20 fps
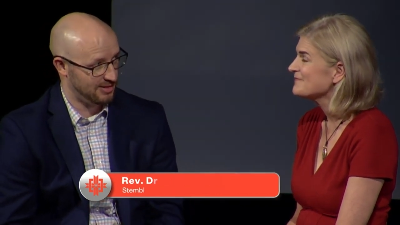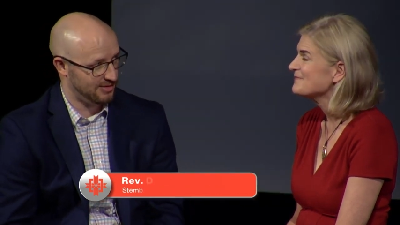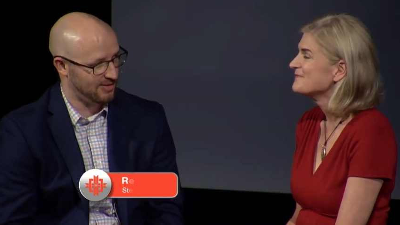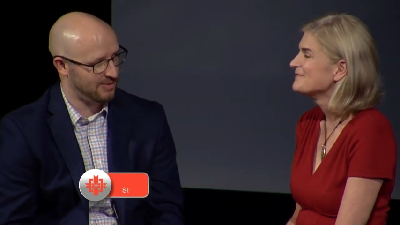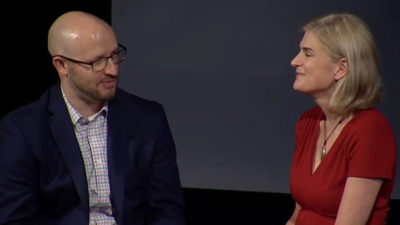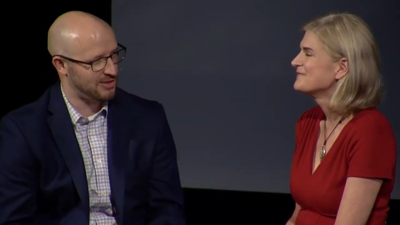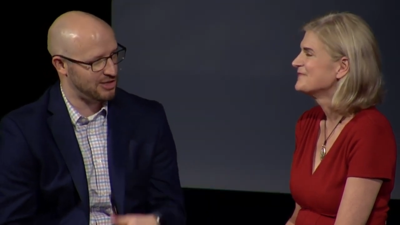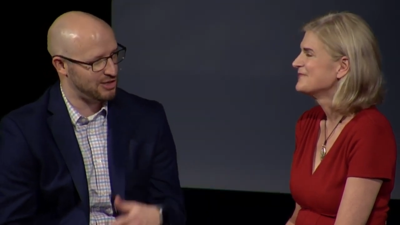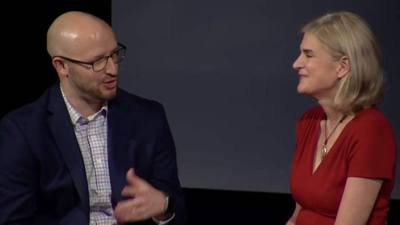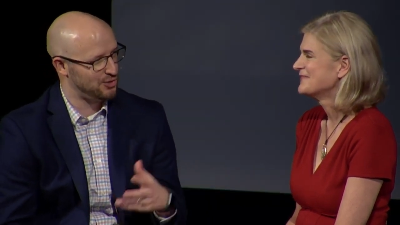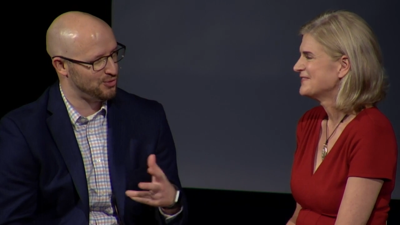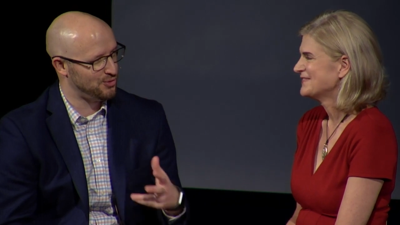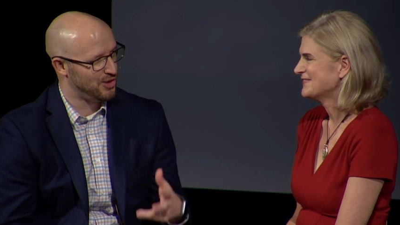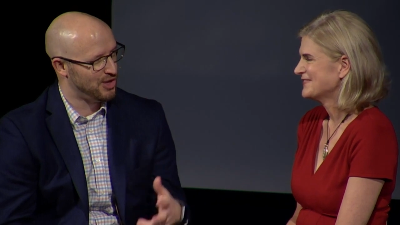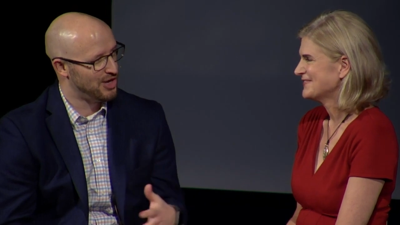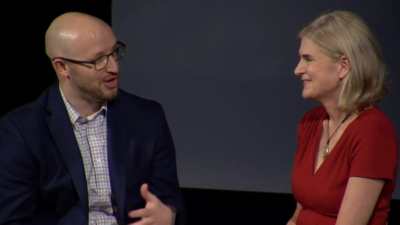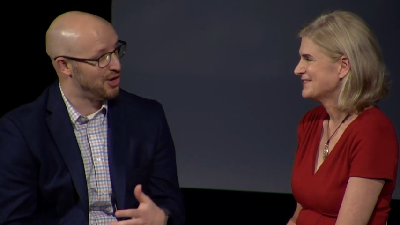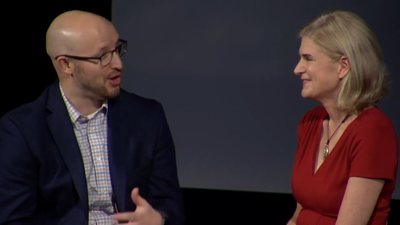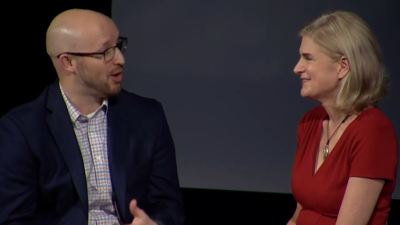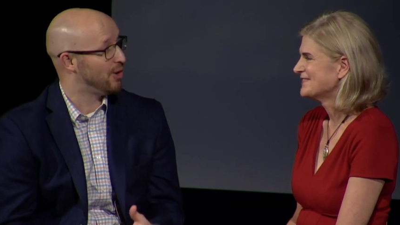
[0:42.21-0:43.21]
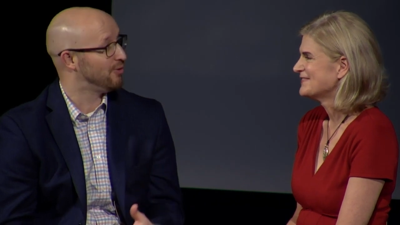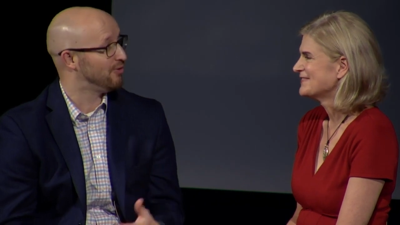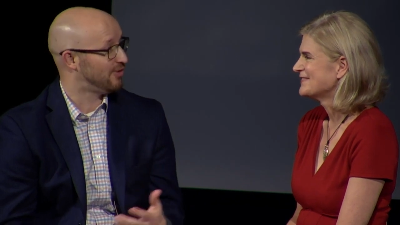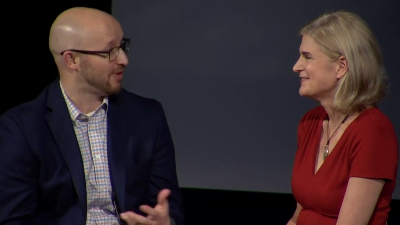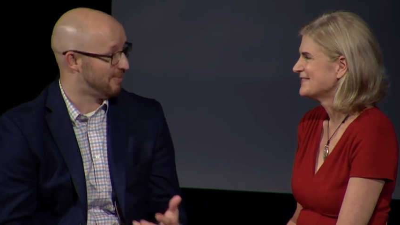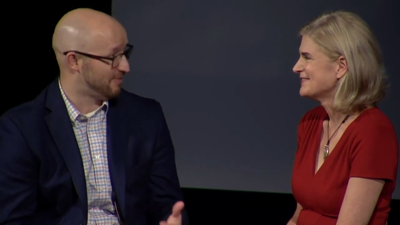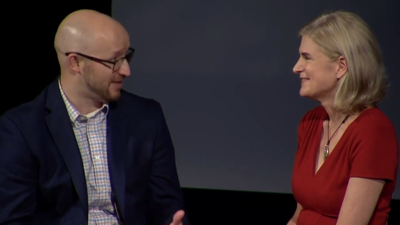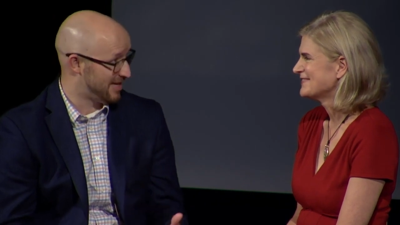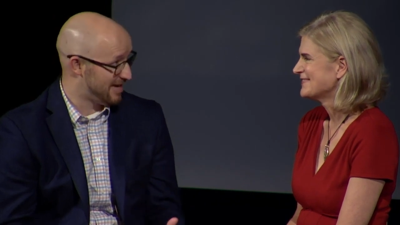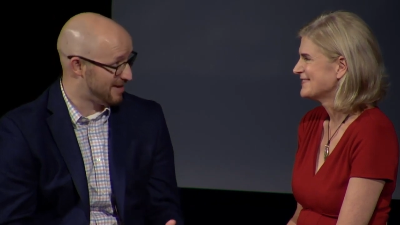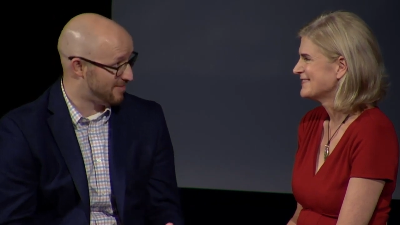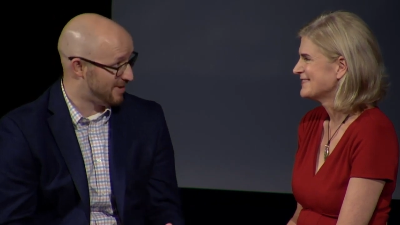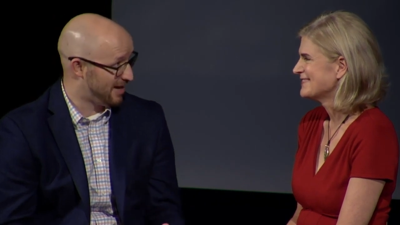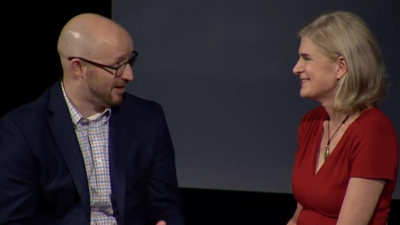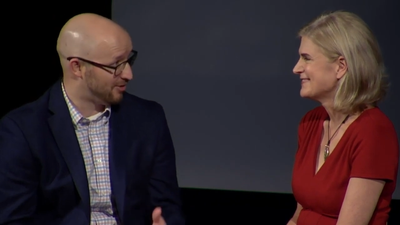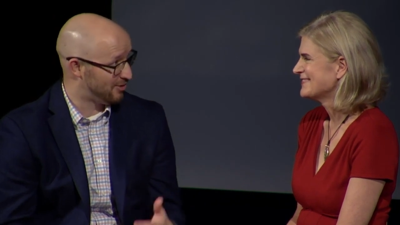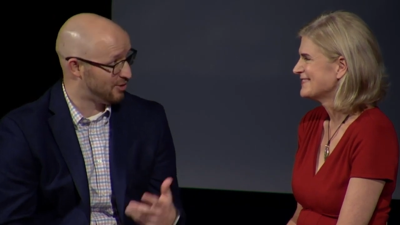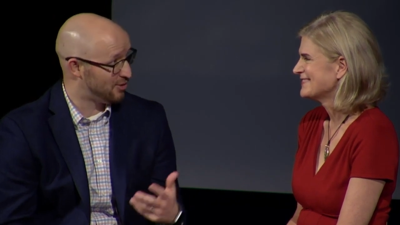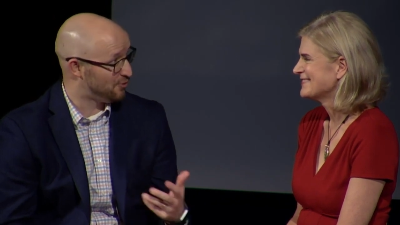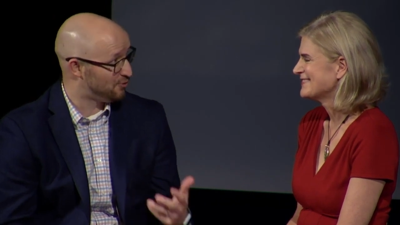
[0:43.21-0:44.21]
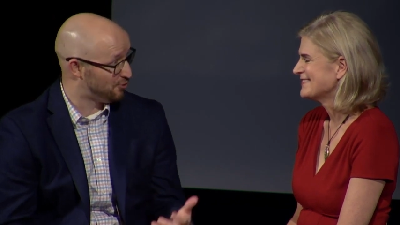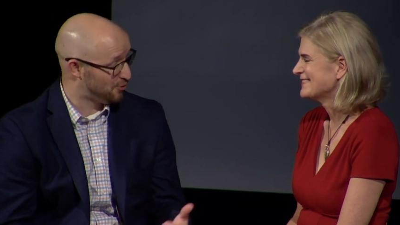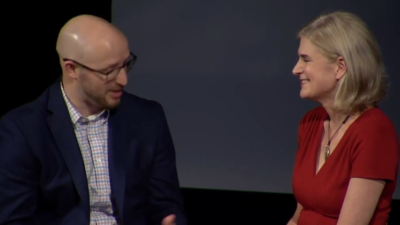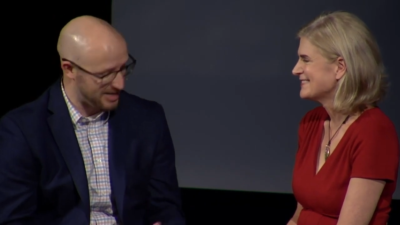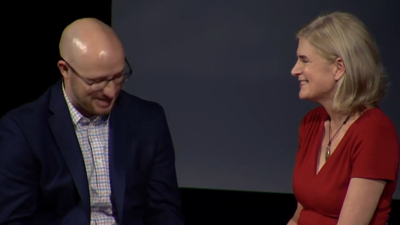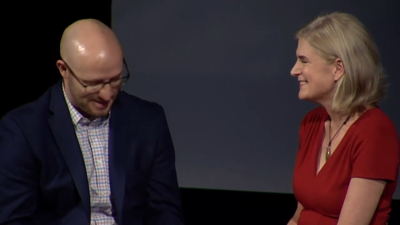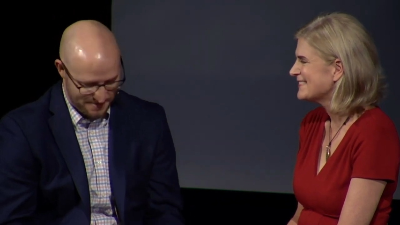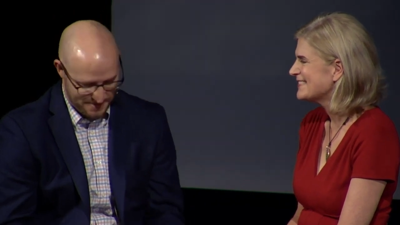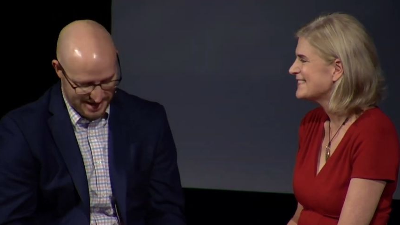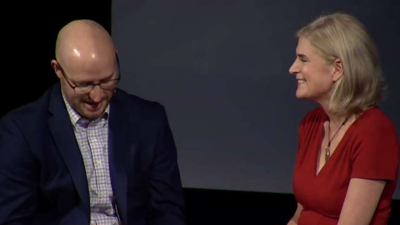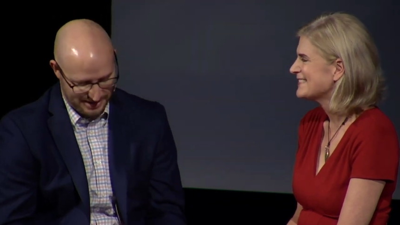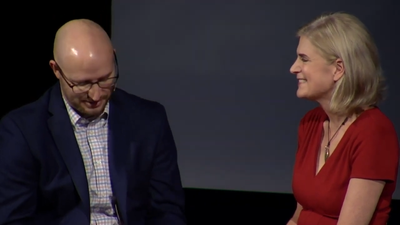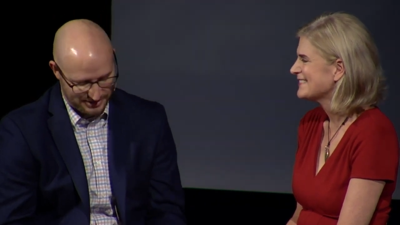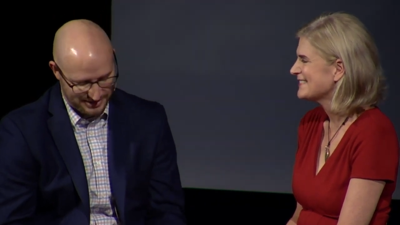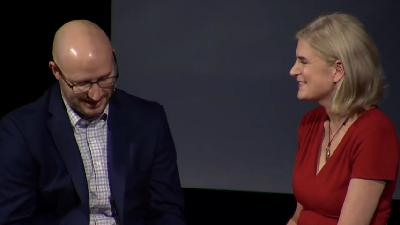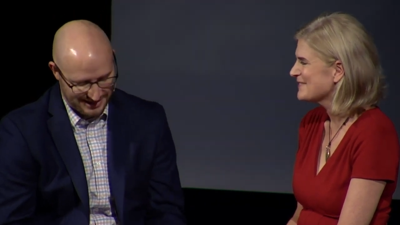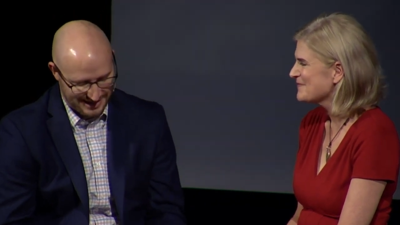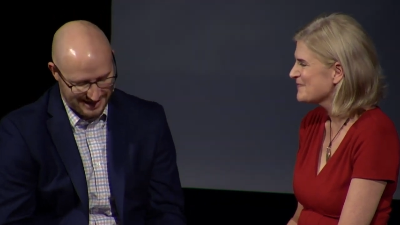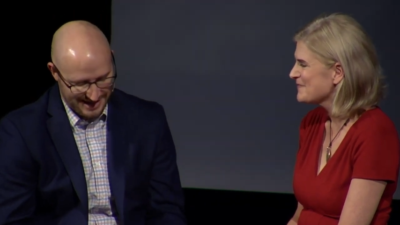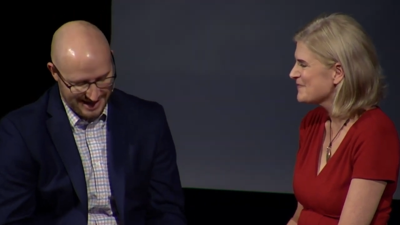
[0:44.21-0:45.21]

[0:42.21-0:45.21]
Speaker 1: something you know something about, you've written about.